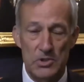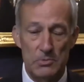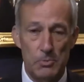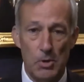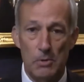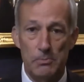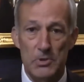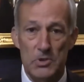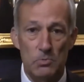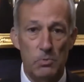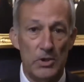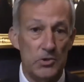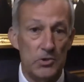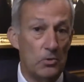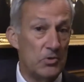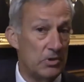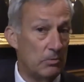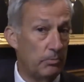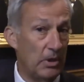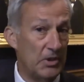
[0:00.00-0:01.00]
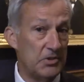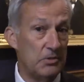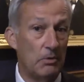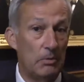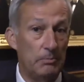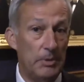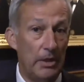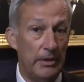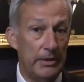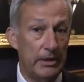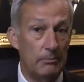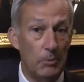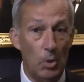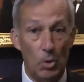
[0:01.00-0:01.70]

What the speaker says: Its purpose was to suppress the rebellion,